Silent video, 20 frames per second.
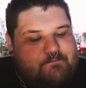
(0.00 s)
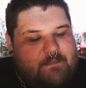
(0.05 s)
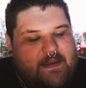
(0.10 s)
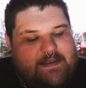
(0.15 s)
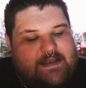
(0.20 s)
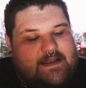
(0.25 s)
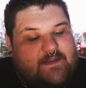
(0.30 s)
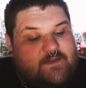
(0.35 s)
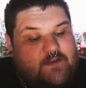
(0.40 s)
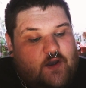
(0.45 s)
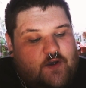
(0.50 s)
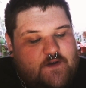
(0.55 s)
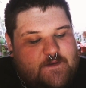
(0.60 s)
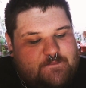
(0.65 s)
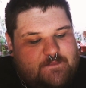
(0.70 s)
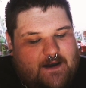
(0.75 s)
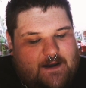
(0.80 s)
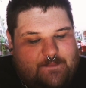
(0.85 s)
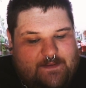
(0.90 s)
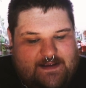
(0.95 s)
making those
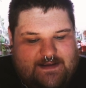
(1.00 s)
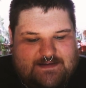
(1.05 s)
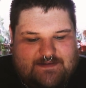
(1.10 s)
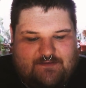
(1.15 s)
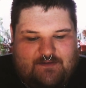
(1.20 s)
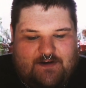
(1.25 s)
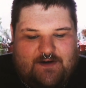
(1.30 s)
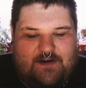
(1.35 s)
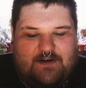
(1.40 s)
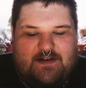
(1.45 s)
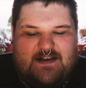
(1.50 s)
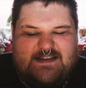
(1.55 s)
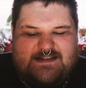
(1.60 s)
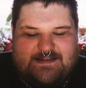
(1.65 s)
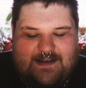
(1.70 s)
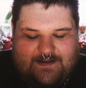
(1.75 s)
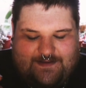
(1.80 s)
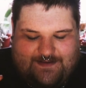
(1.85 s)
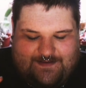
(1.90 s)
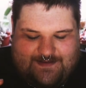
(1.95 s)
puppies grow,
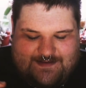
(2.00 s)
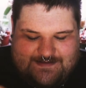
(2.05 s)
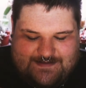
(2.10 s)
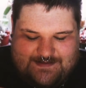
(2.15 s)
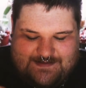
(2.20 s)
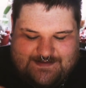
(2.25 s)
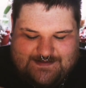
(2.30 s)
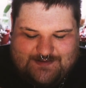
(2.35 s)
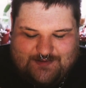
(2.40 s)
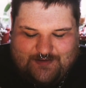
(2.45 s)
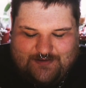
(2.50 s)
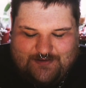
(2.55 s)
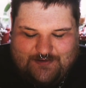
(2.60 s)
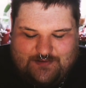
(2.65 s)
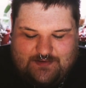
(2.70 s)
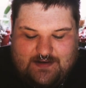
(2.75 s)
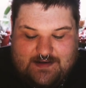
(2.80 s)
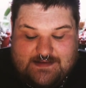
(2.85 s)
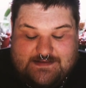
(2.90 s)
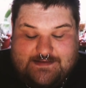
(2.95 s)
succulents and
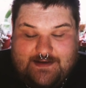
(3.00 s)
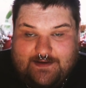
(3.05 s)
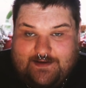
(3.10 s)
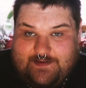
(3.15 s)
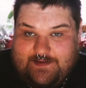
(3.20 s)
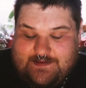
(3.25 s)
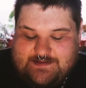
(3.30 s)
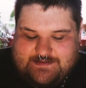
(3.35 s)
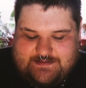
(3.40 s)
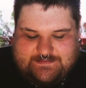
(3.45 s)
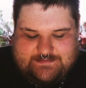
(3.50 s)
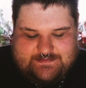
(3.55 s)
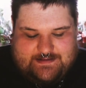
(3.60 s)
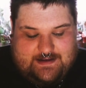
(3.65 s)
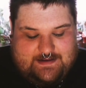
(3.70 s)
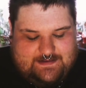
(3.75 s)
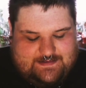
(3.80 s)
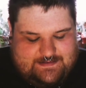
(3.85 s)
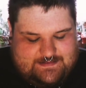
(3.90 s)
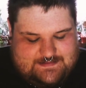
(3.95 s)
soil, succulents and
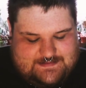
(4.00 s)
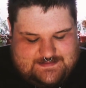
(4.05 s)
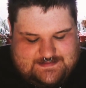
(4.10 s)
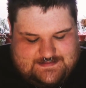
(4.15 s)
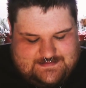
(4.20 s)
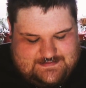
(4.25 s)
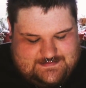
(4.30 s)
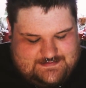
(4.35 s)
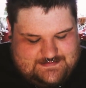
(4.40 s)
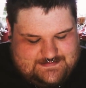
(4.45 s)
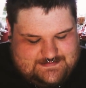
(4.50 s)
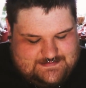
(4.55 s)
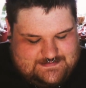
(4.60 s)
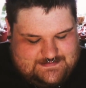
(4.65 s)
light.